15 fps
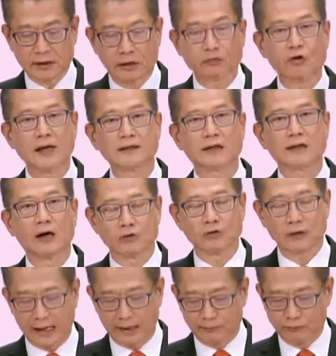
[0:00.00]
The reduction
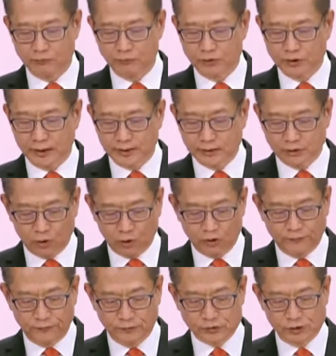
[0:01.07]
will be reflected in the
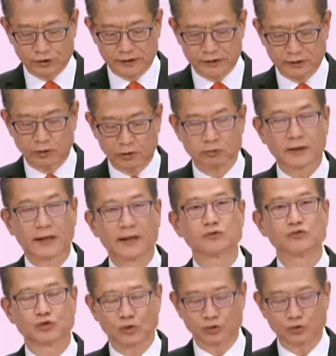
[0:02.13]
final tax payable